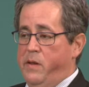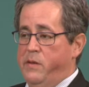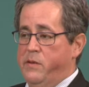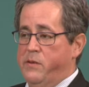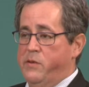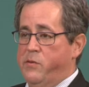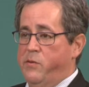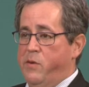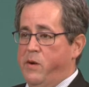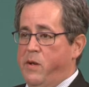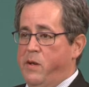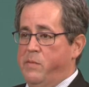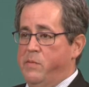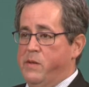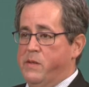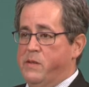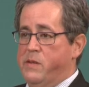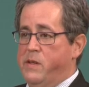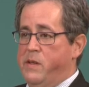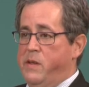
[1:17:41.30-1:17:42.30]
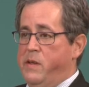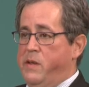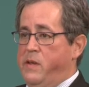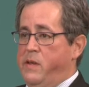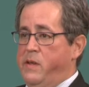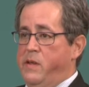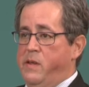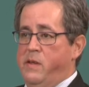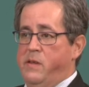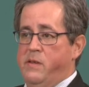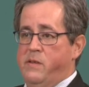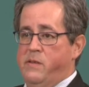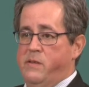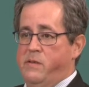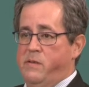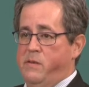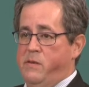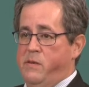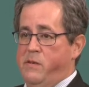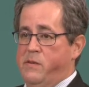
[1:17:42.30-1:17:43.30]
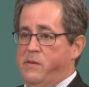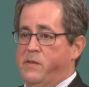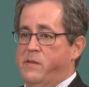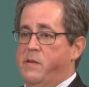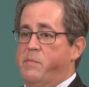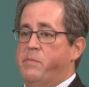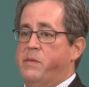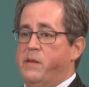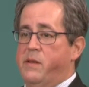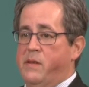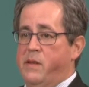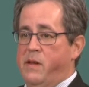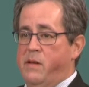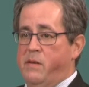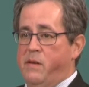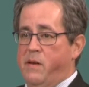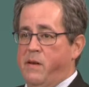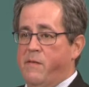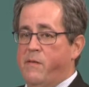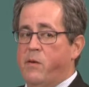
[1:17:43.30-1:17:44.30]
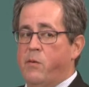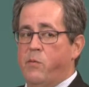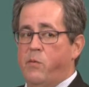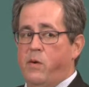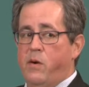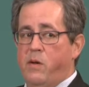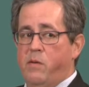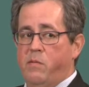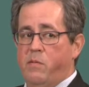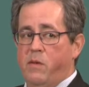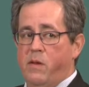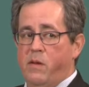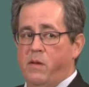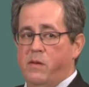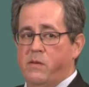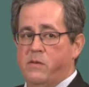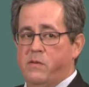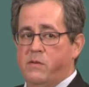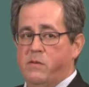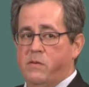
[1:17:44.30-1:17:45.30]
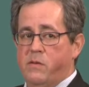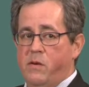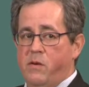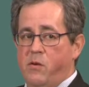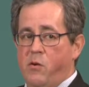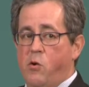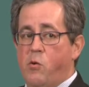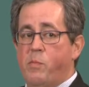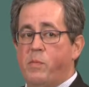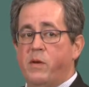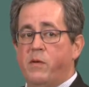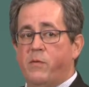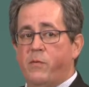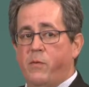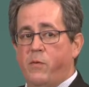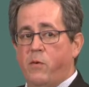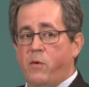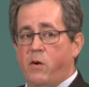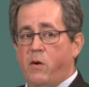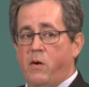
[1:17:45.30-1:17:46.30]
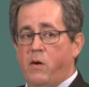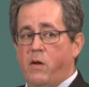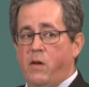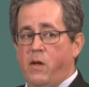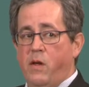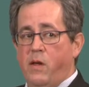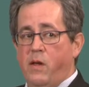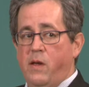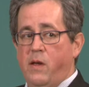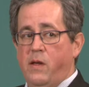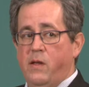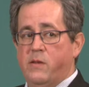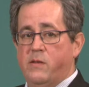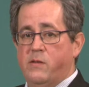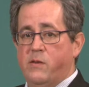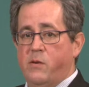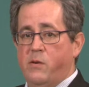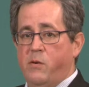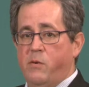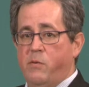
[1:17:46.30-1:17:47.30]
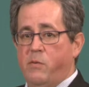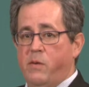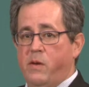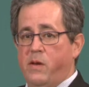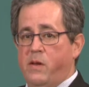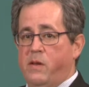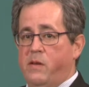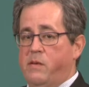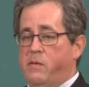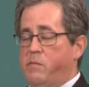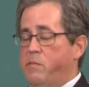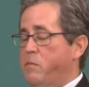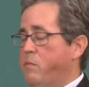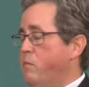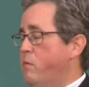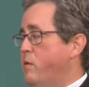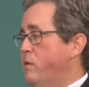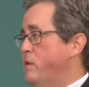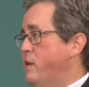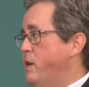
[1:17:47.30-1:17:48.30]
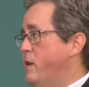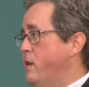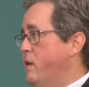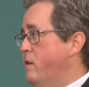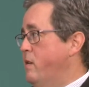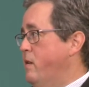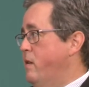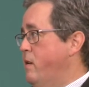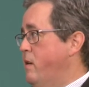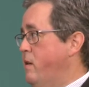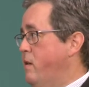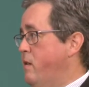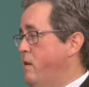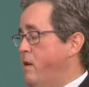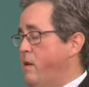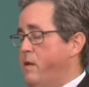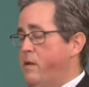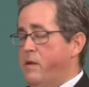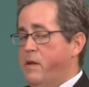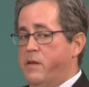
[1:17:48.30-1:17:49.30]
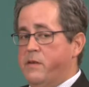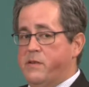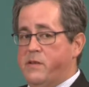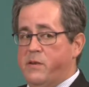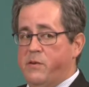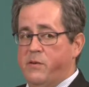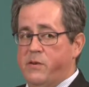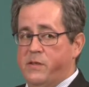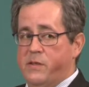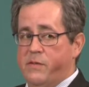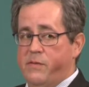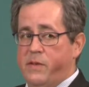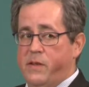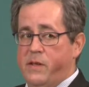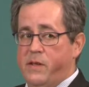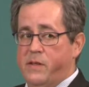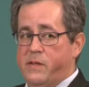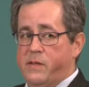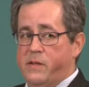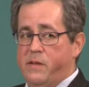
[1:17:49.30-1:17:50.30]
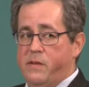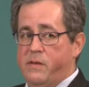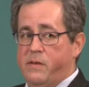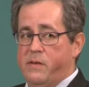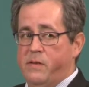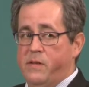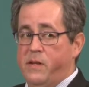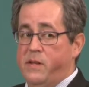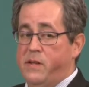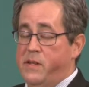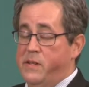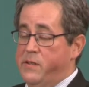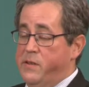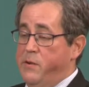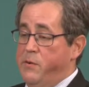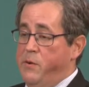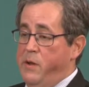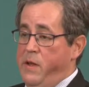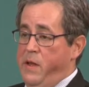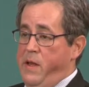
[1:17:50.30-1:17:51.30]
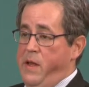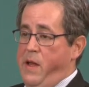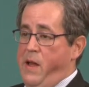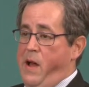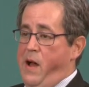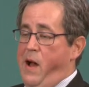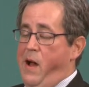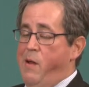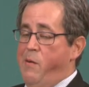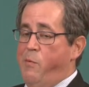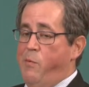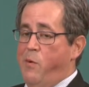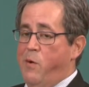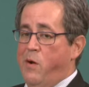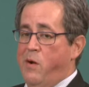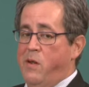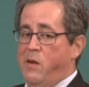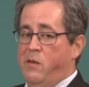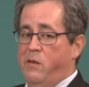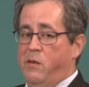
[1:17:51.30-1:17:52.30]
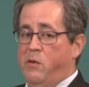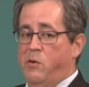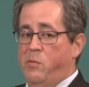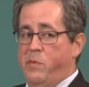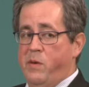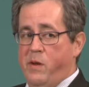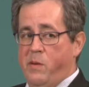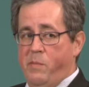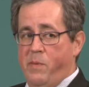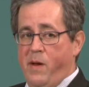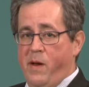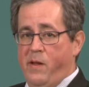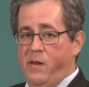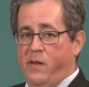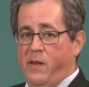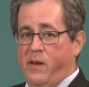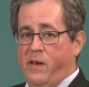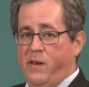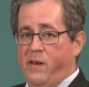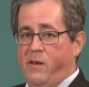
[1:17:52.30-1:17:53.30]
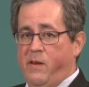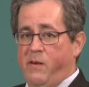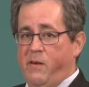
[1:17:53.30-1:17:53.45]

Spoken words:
described is something that everyone is hoping for, and so it will take a series of things that it's done. And so I worry a little bit about the